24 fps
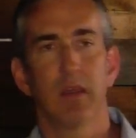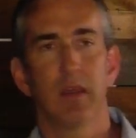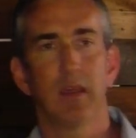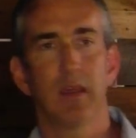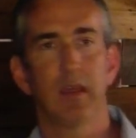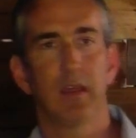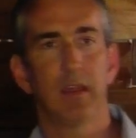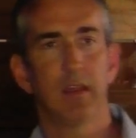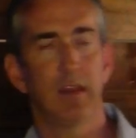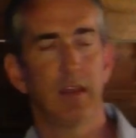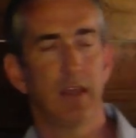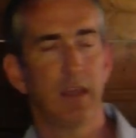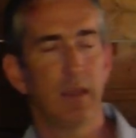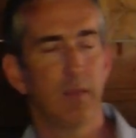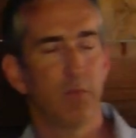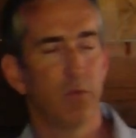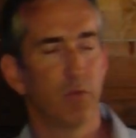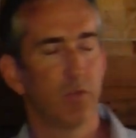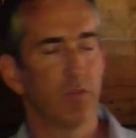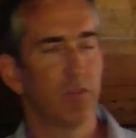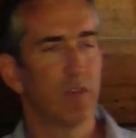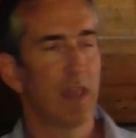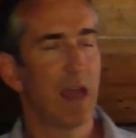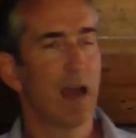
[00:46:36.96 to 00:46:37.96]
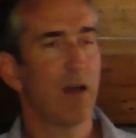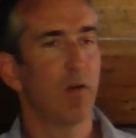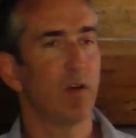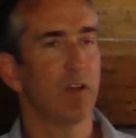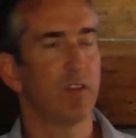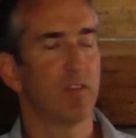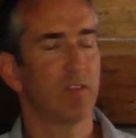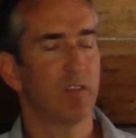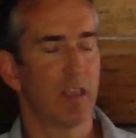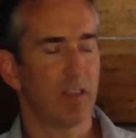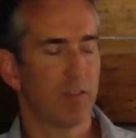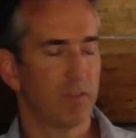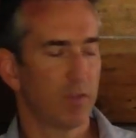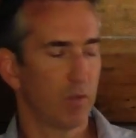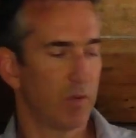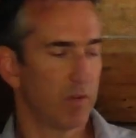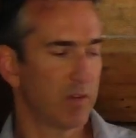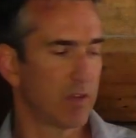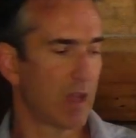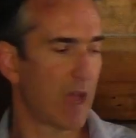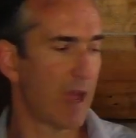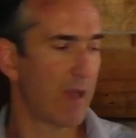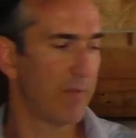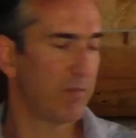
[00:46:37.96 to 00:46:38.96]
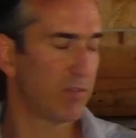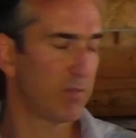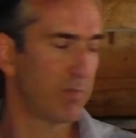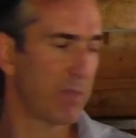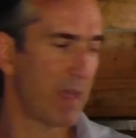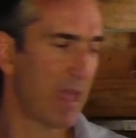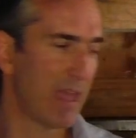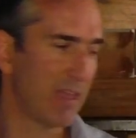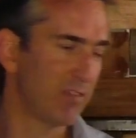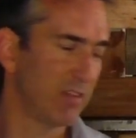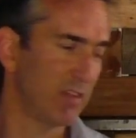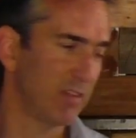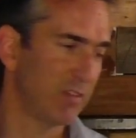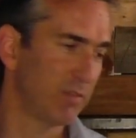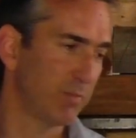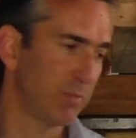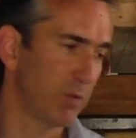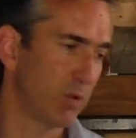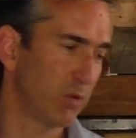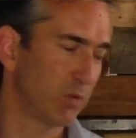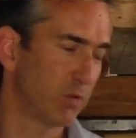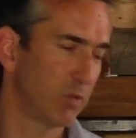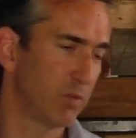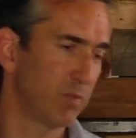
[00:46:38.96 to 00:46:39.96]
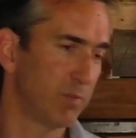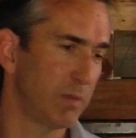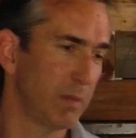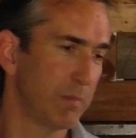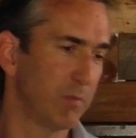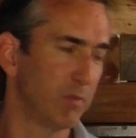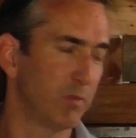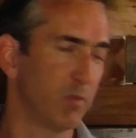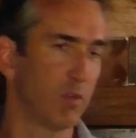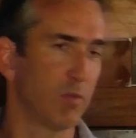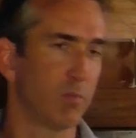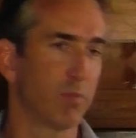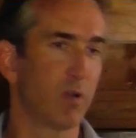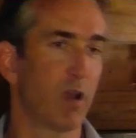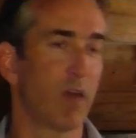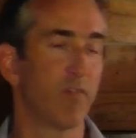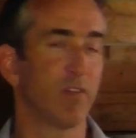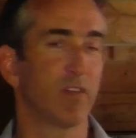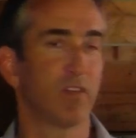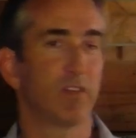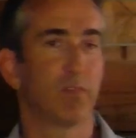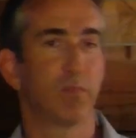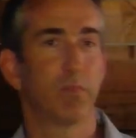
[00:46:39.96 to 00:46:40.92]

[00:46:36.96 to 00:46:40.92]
in Hebrews now it says, so in times past he spoke to his people through the prophets,